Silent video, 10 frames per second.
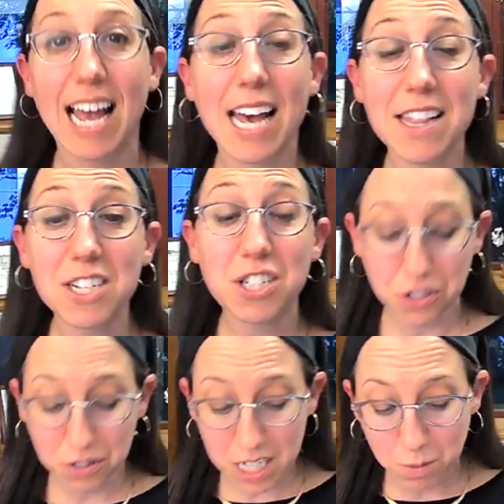and the
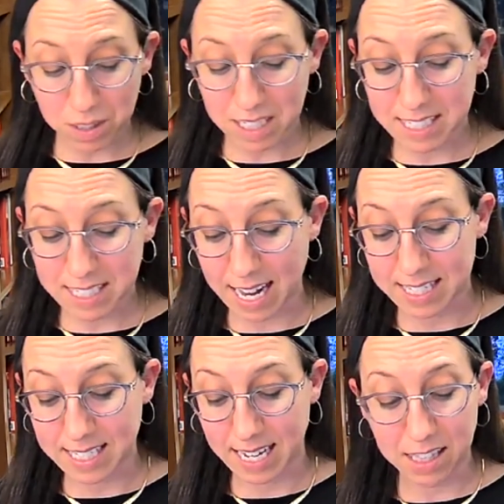students were
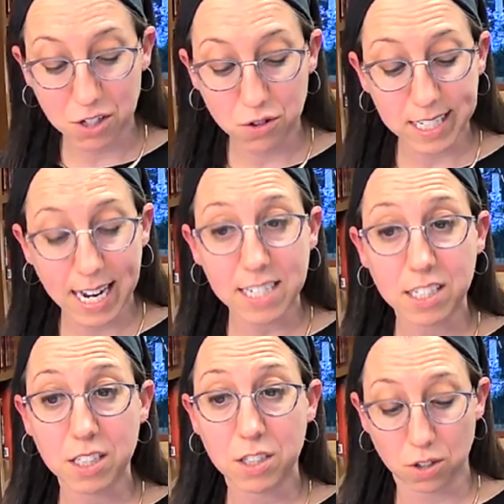discussing the
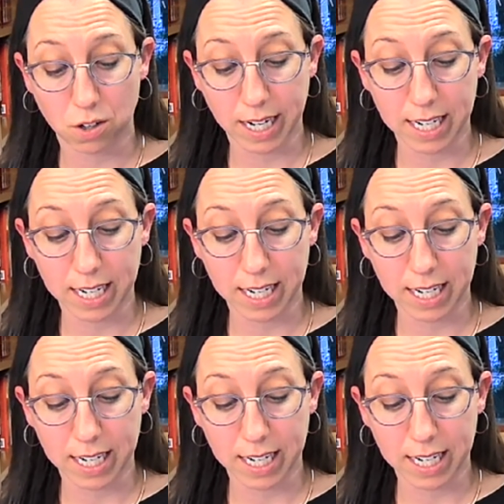creation story